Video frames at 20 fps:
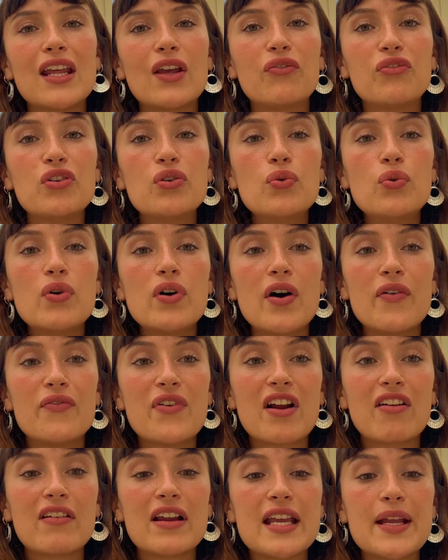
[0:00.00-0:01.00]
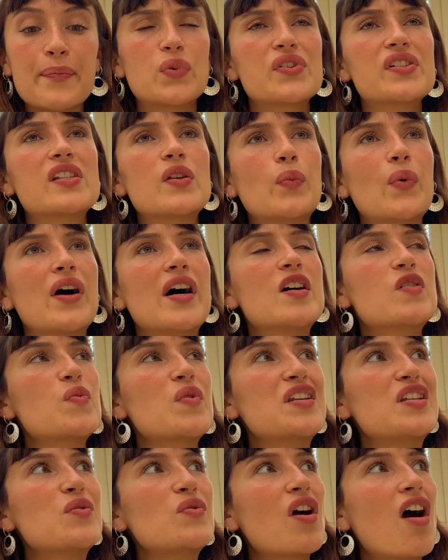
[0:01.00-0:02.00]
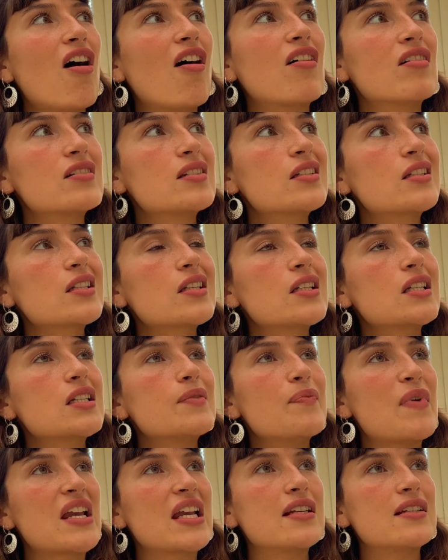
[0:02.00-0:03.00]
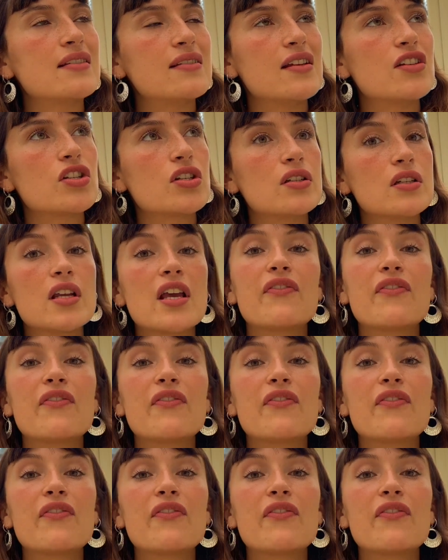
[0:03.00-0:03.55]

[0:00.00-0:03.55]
If you're a very, what's the word when you can't make a decision?